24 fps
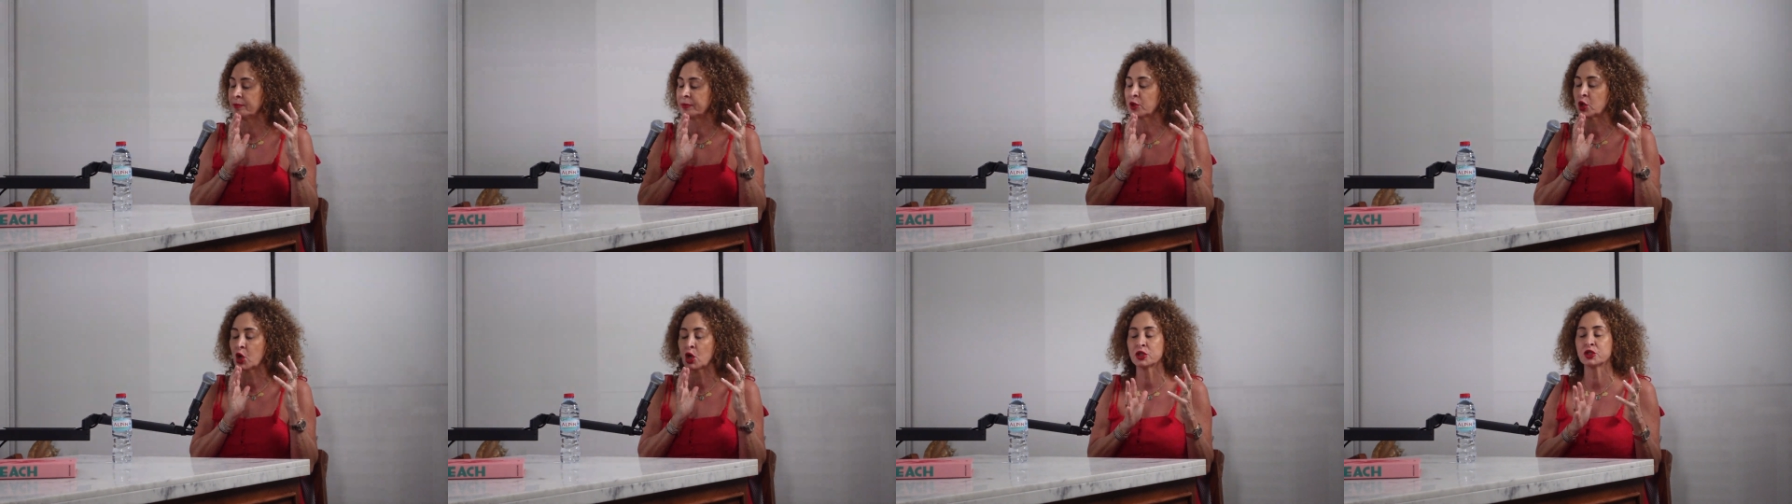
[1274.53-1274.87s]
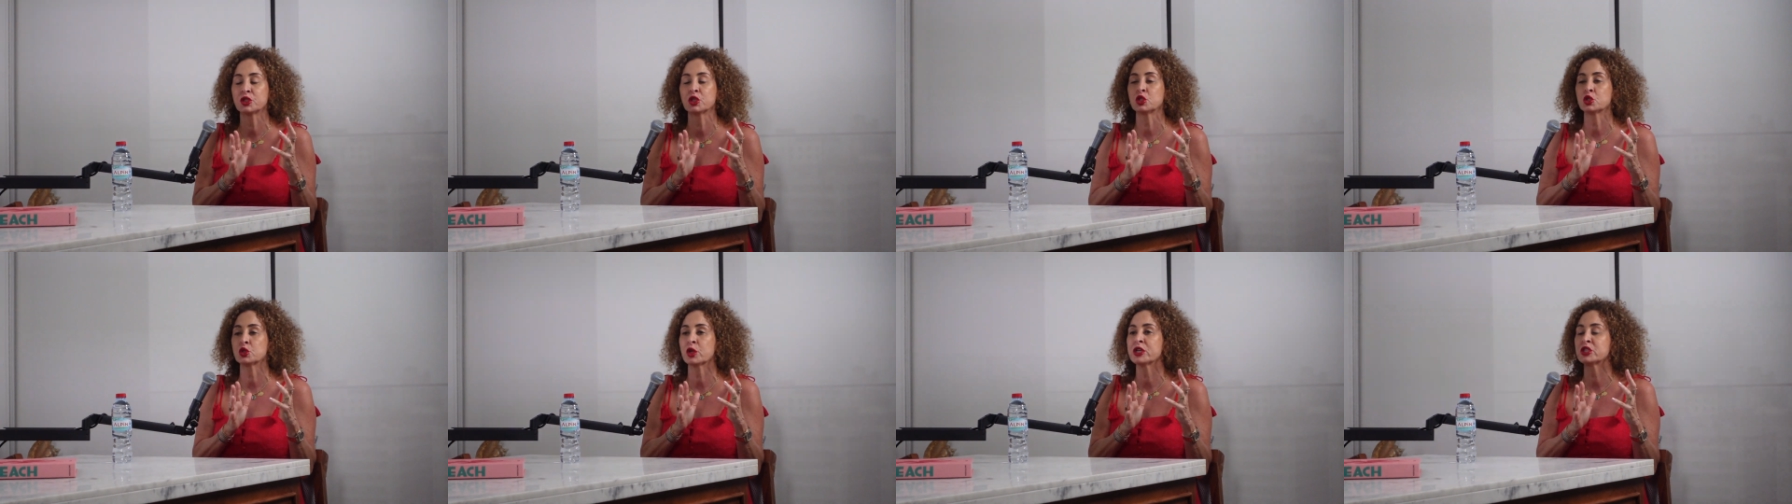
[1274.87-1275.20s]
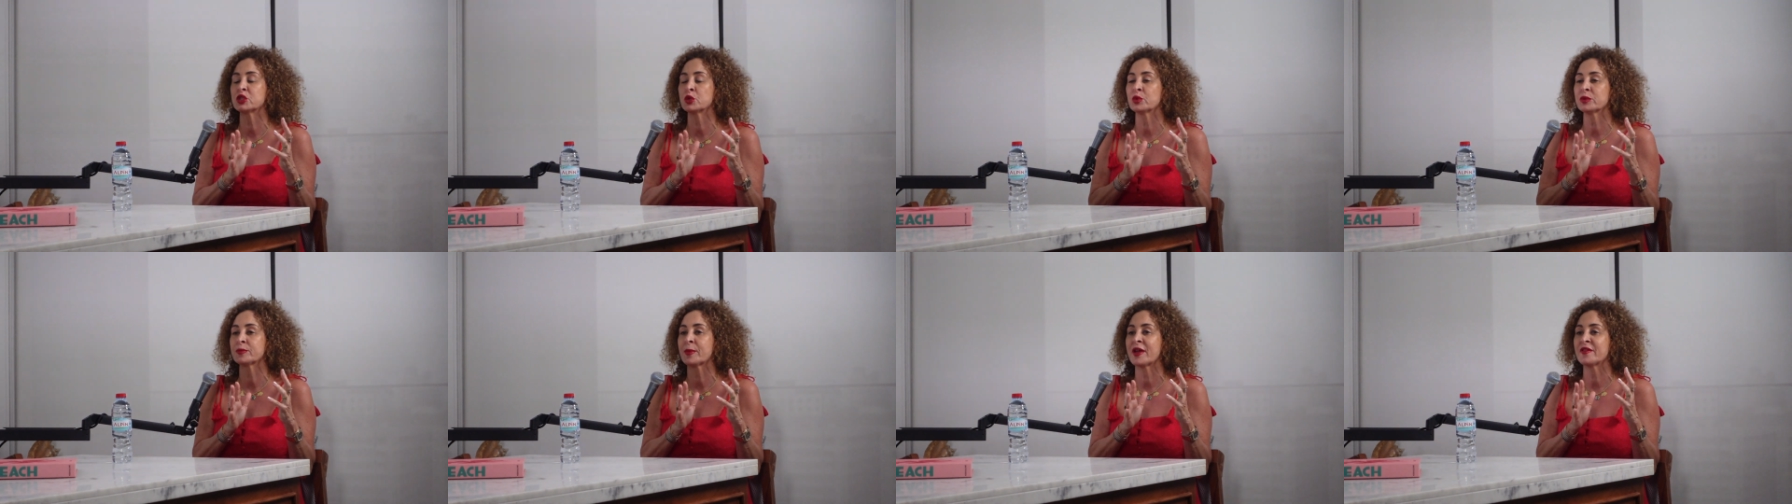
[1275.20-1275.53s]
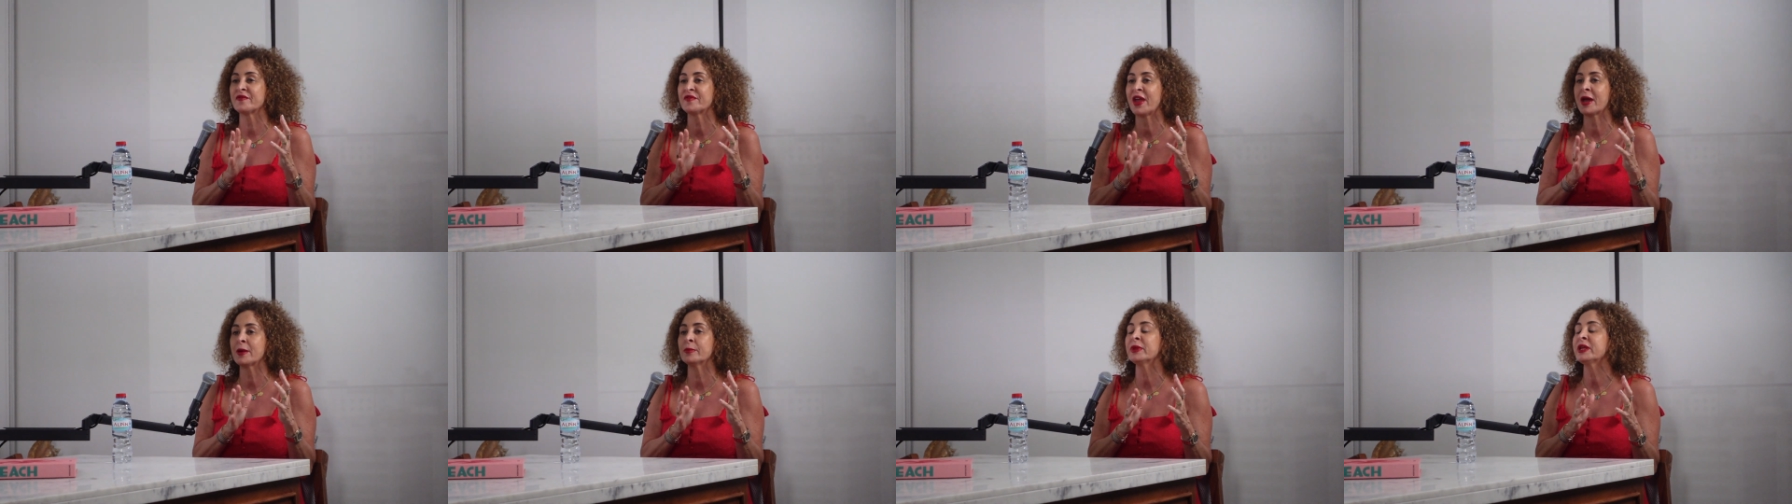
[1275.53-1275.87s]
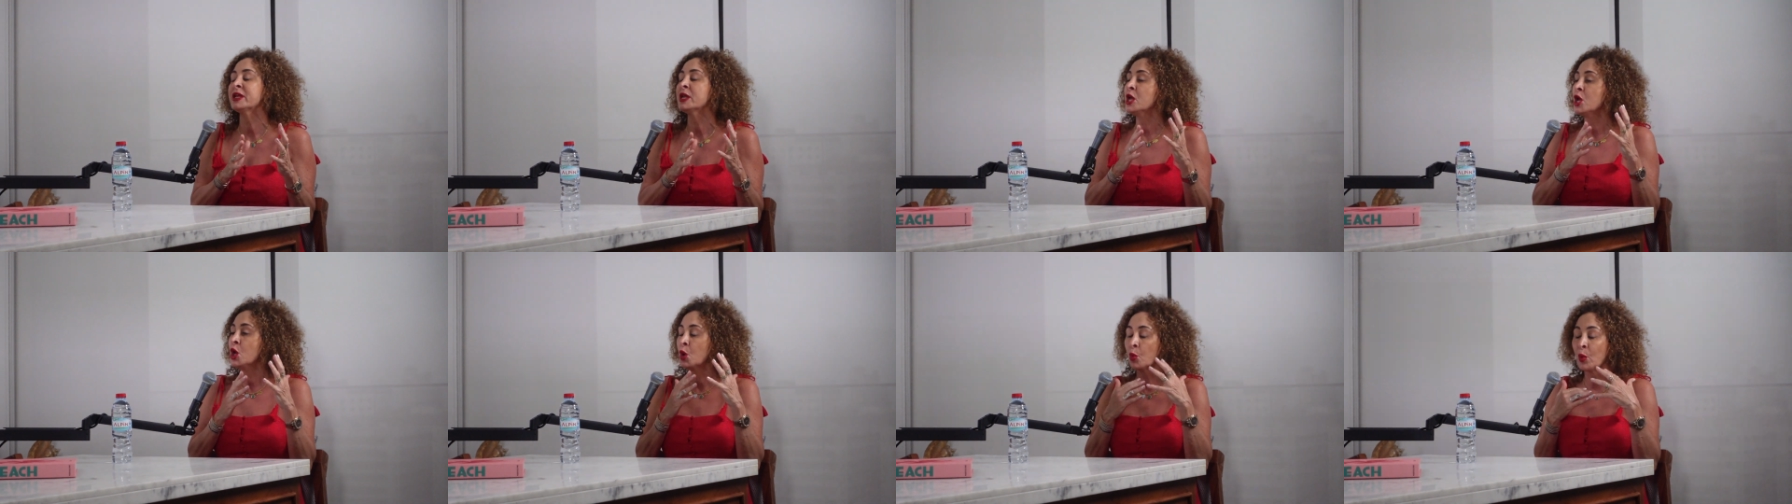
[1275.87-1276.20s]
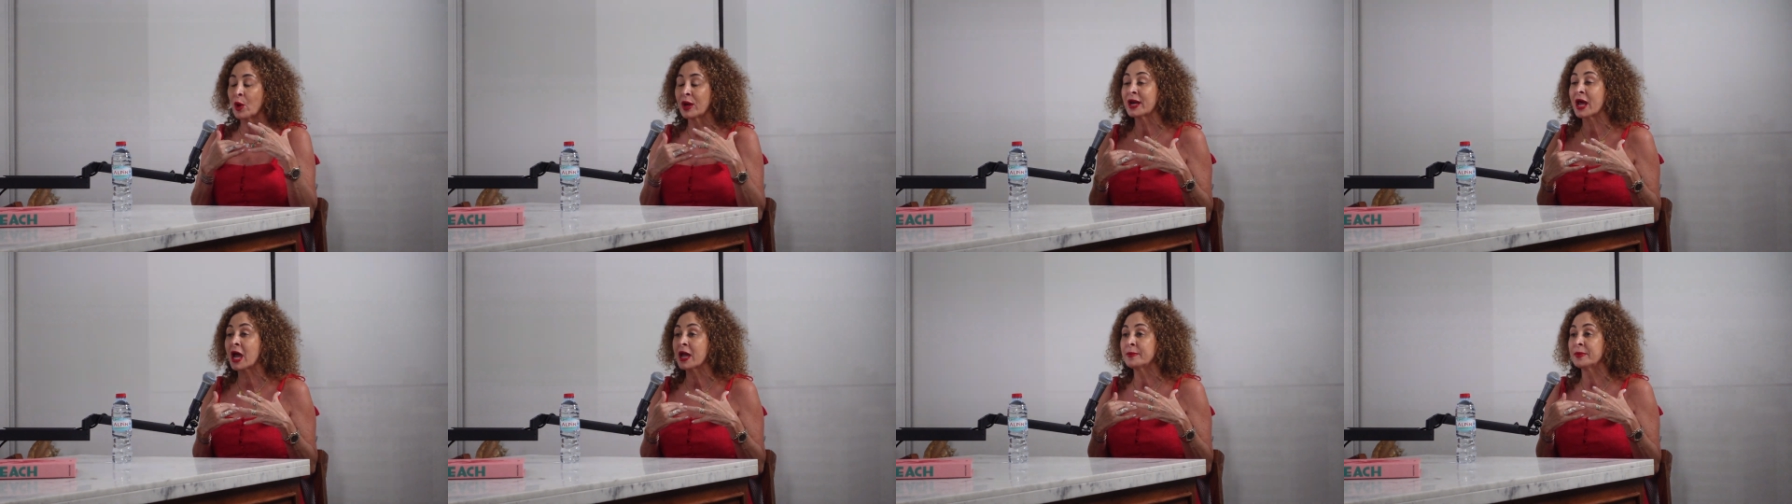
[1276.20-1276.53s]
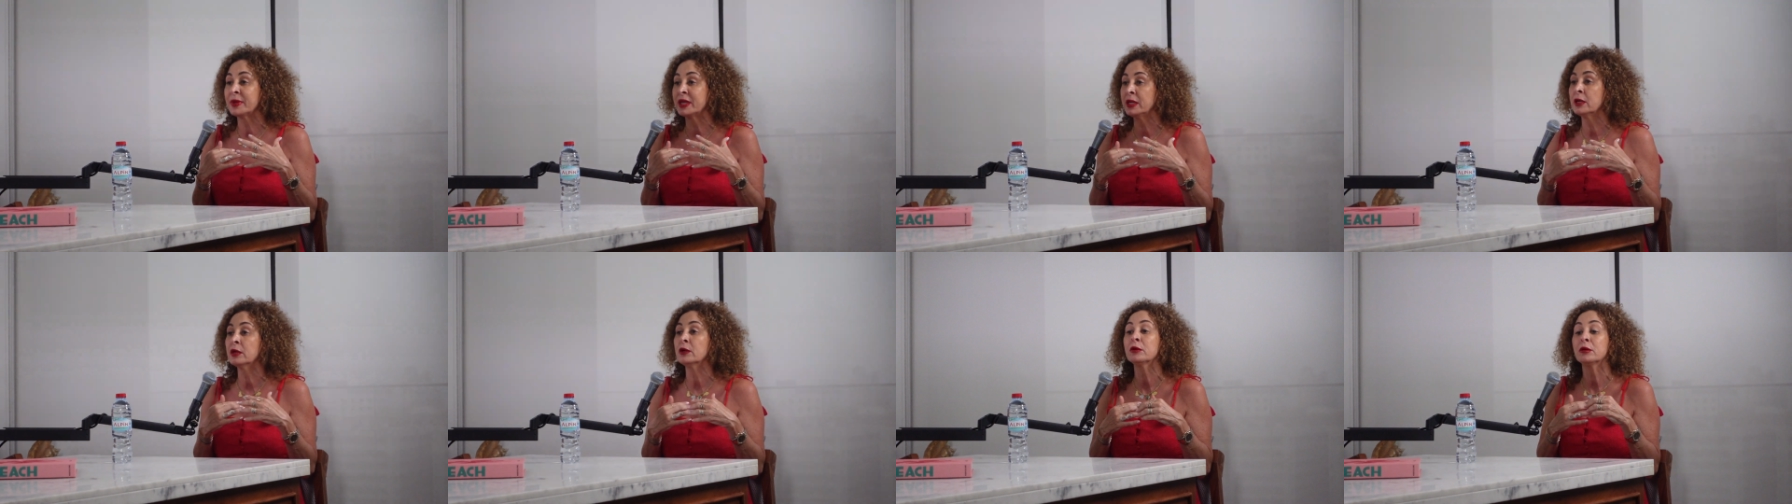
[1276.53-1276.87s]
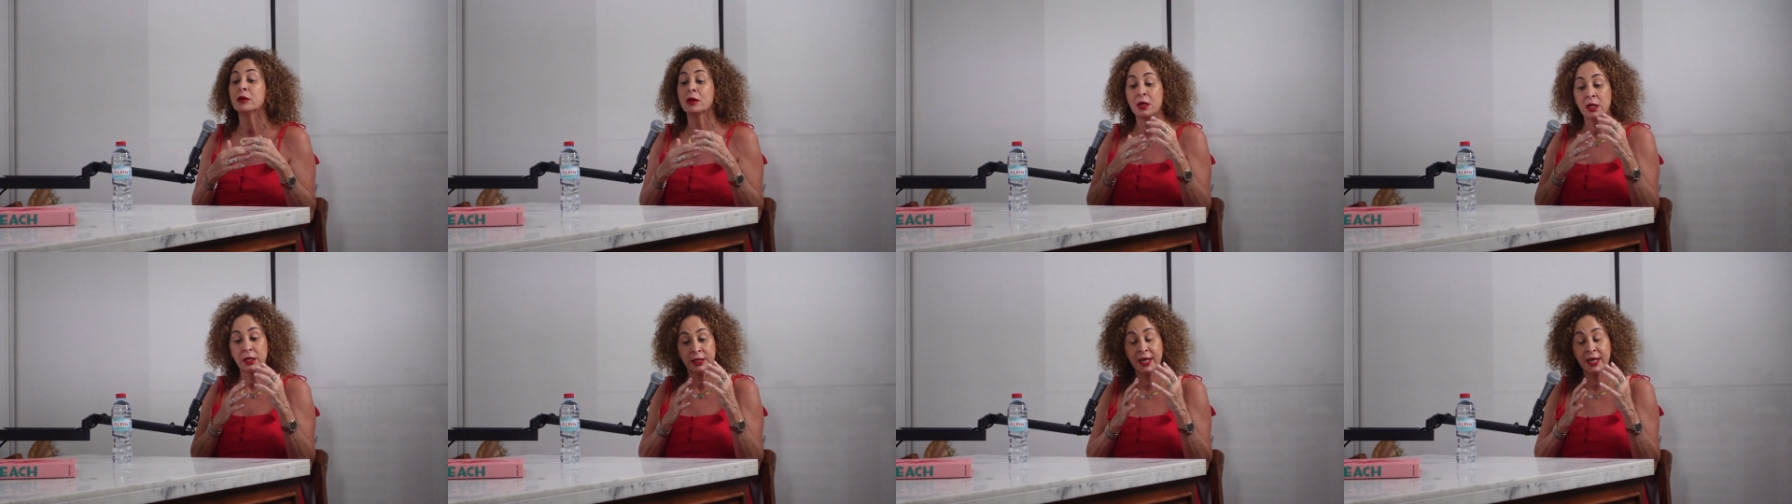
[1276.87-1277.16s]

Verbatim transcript: concentration with my family. When I'm here,